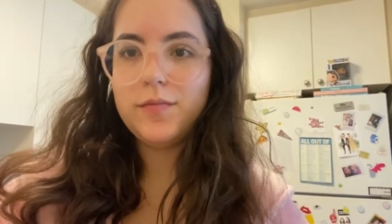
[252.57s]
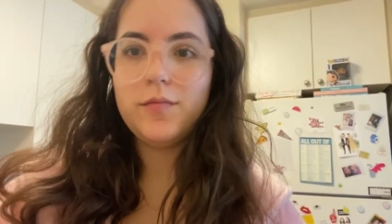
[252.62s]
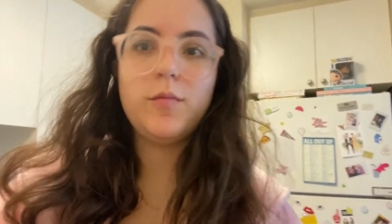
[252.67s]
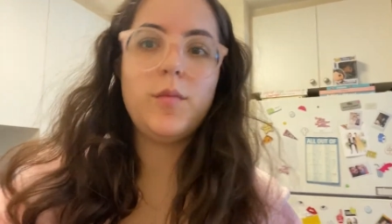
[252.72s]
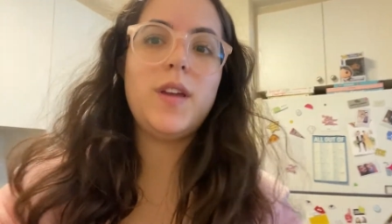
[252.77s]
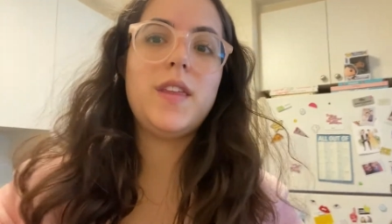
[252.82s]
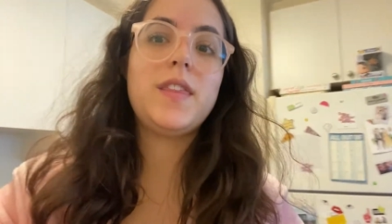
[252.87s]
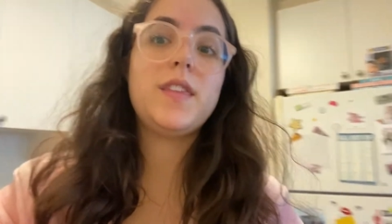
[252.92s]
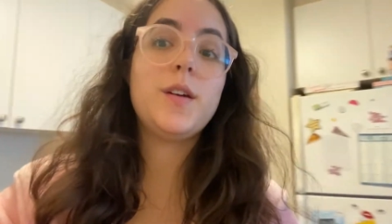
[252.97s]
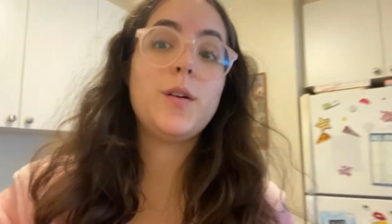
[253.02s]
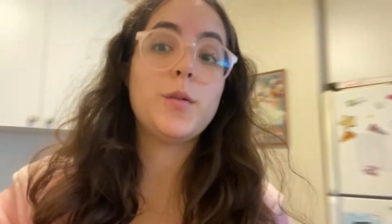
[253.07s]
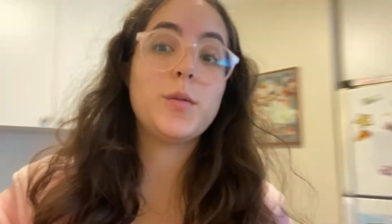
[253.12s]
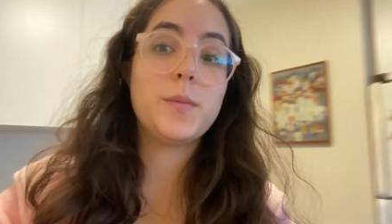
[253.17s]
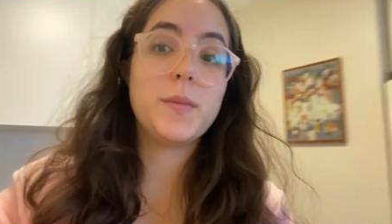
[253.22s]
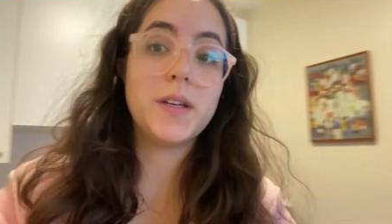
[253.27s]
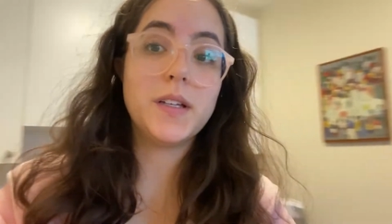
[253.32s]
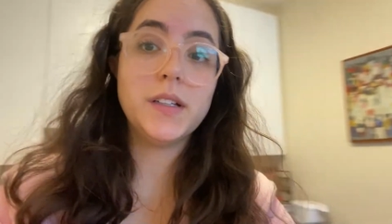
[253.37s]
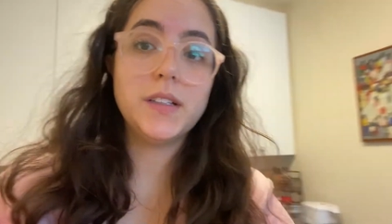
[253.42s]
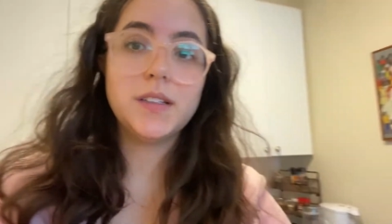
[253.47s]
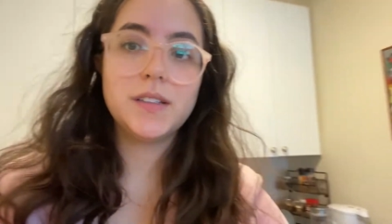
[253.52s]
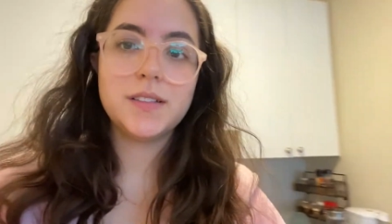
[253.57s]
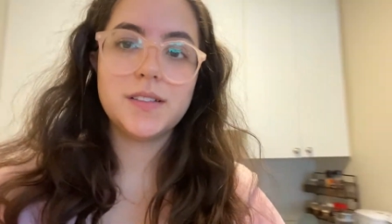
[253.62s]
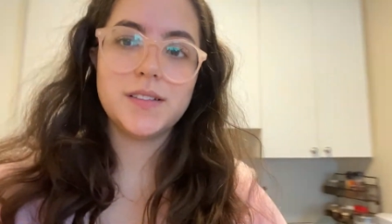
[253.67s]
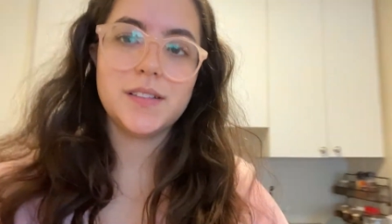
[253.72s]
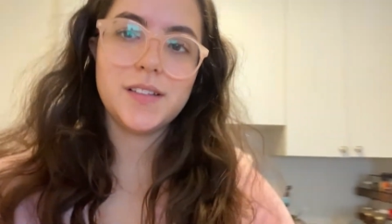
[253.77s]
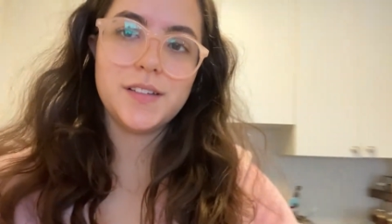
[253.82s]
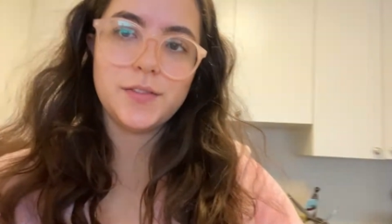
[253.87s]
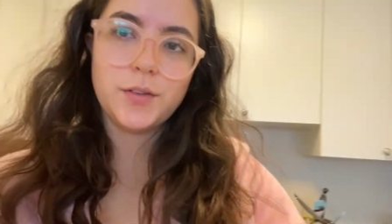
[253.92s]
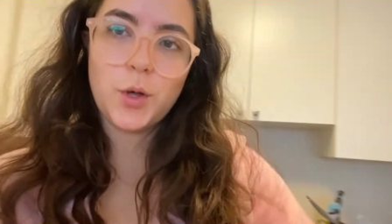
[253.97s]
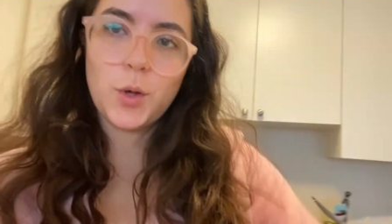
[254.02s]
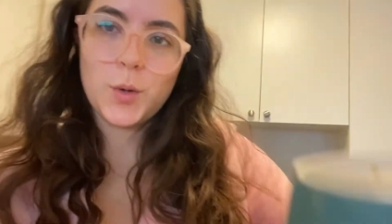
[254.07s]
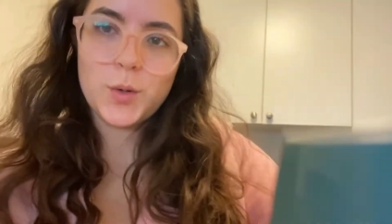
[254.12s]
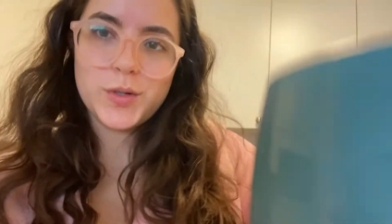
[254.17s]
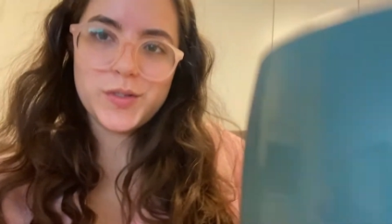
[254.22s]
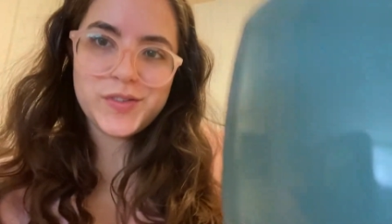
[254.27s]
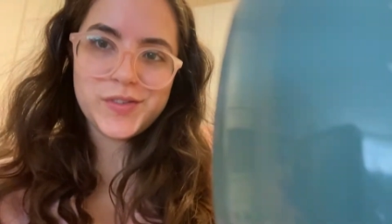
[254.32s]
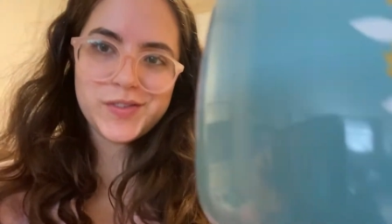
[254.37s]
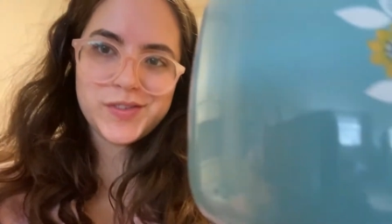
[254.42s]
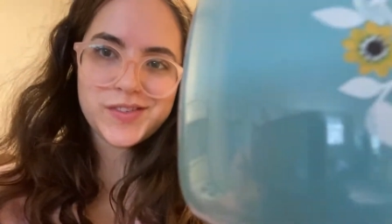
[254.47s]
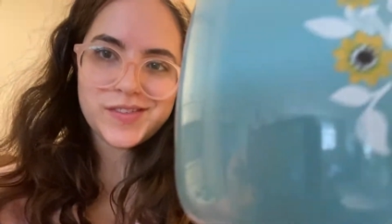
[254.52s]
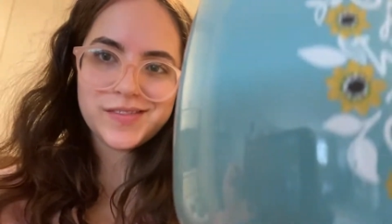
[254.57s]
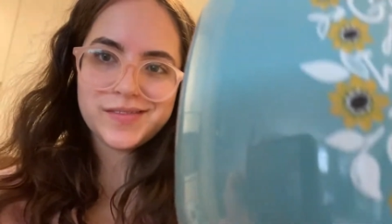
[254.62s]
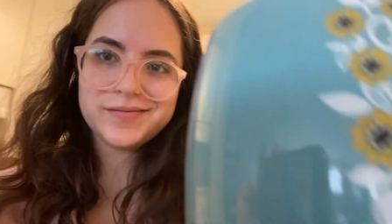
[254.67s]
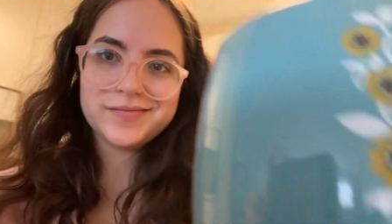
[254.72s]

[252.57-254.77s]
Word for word: with oat milk, of course.